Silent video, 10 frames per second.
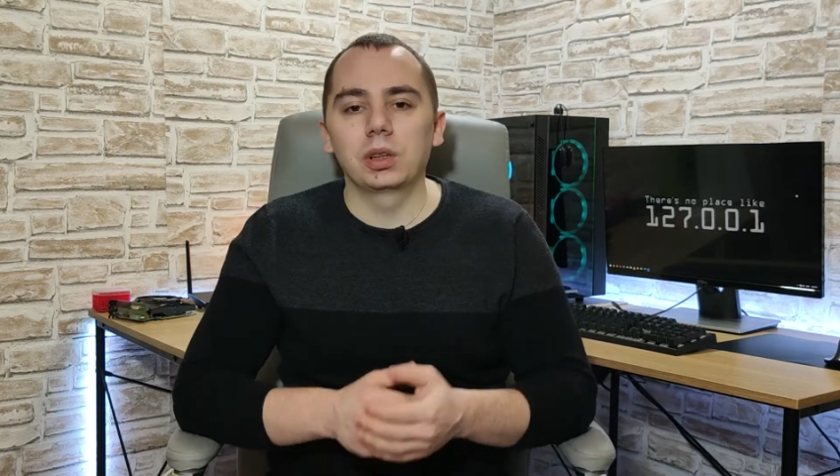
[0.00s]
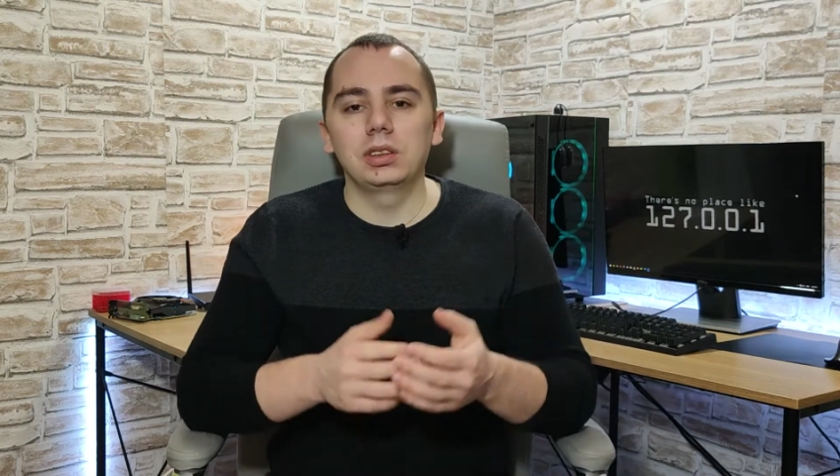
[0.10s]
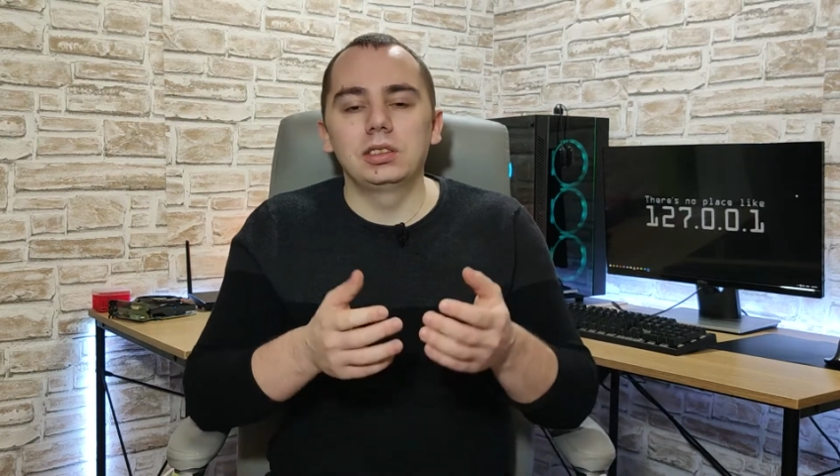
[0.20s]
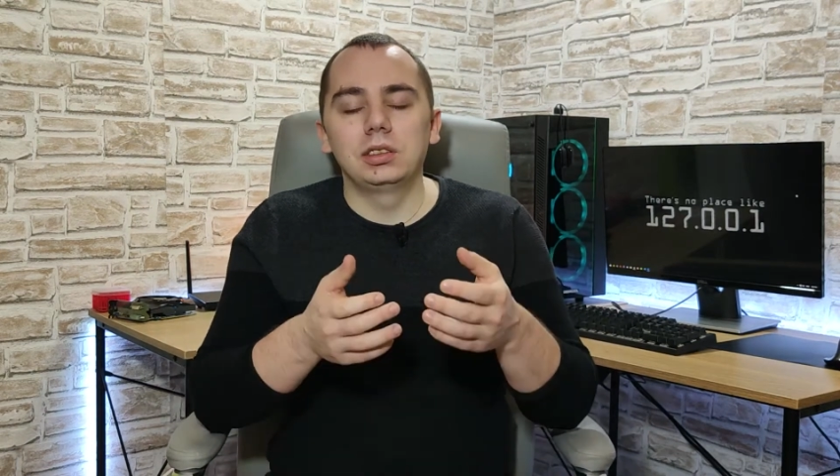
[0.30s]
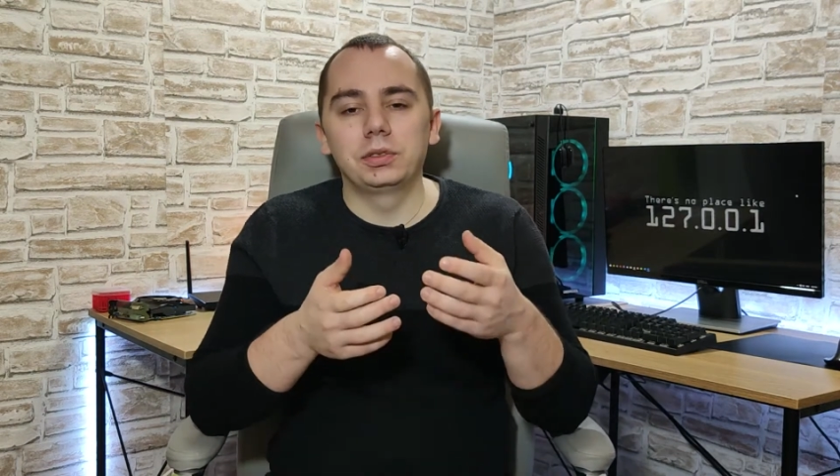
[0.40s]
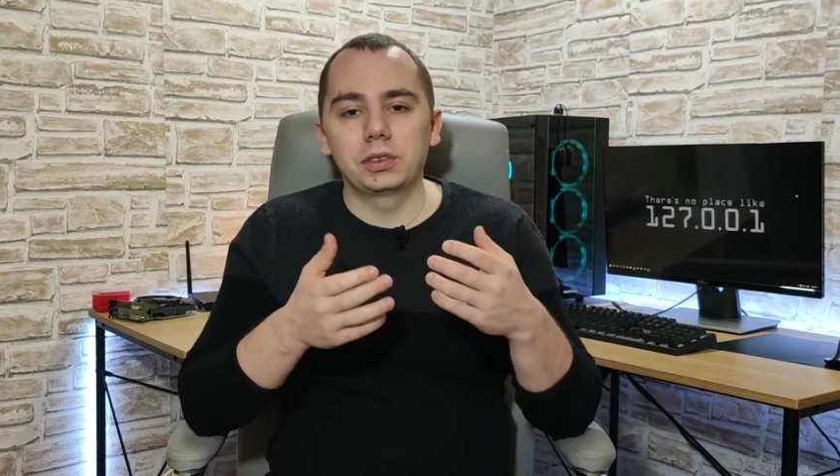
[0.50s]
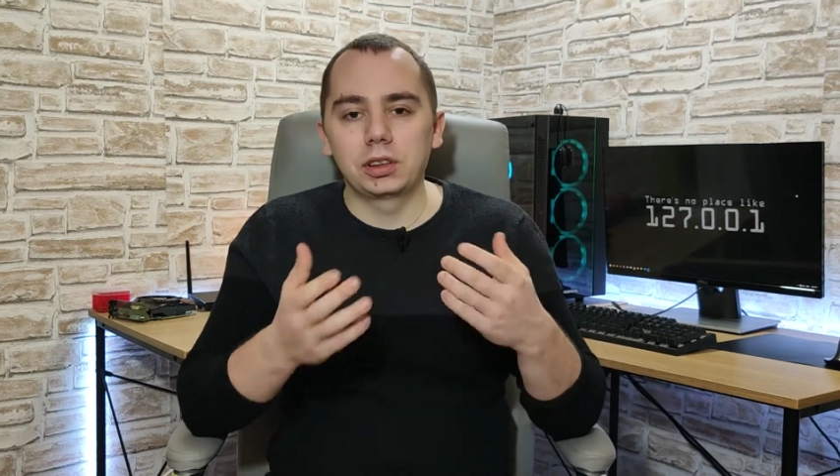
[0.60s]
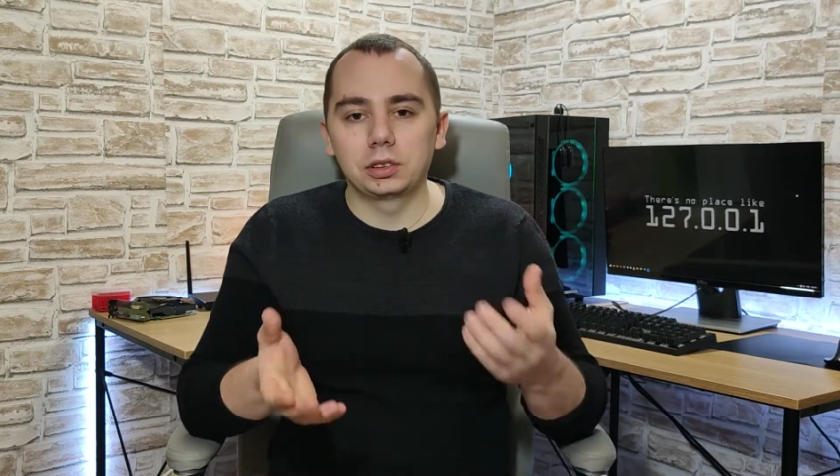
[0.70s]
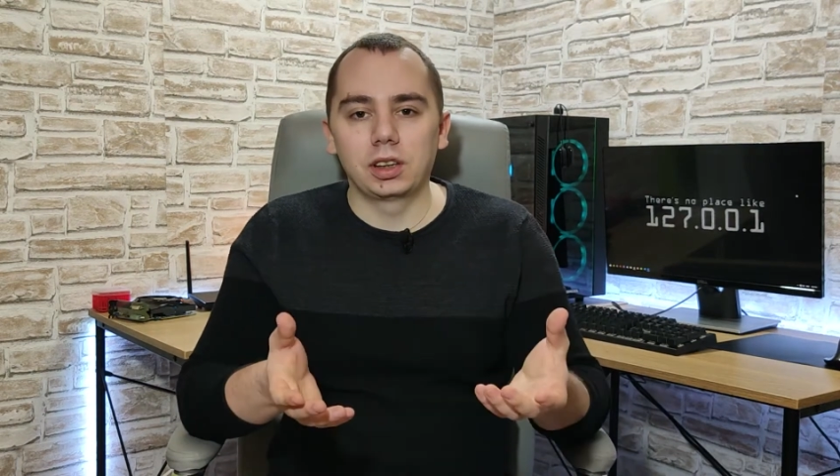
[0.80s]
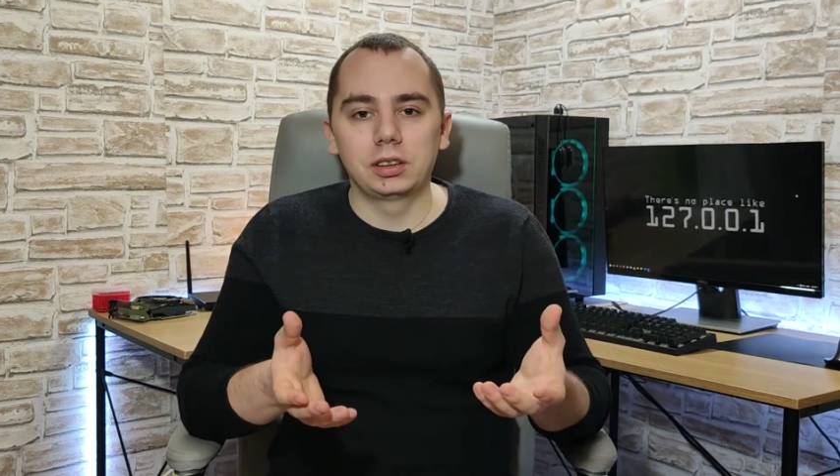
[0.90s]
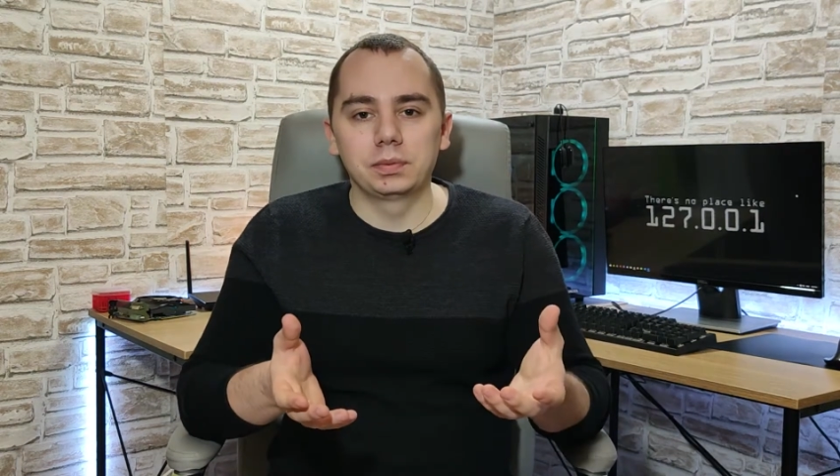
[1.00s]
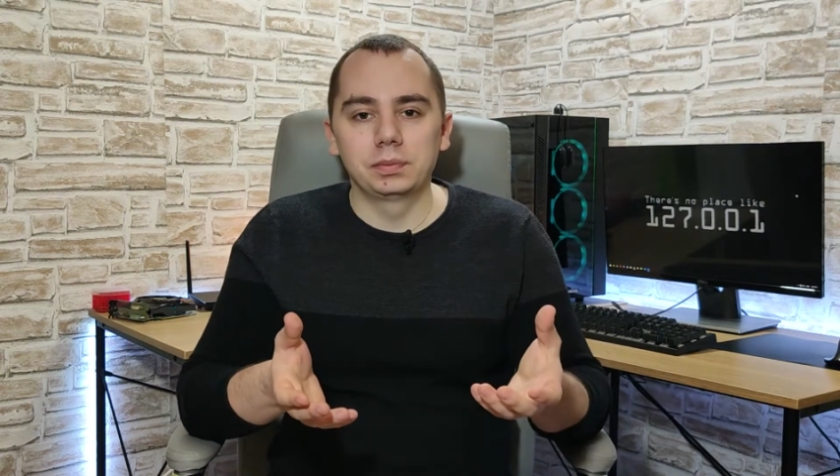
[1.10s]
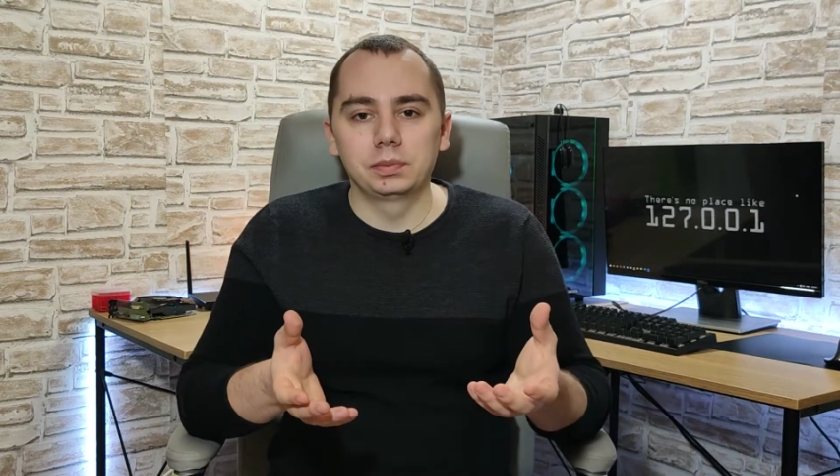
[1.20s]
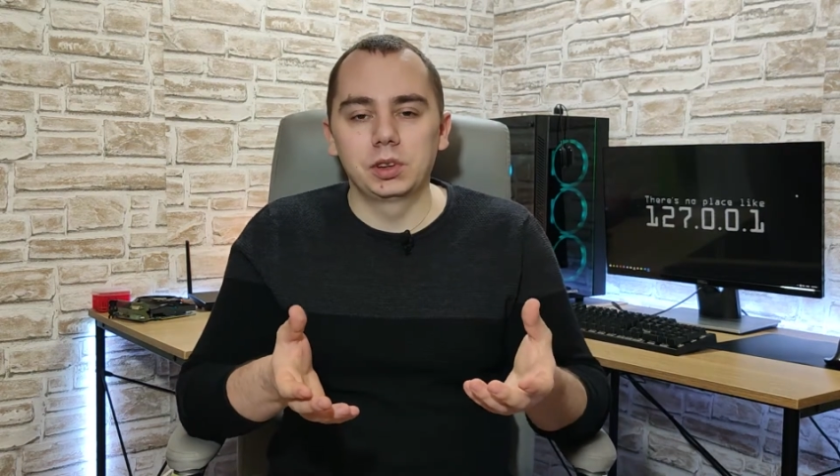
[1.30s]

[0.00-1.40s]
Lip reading: what is refresh rate?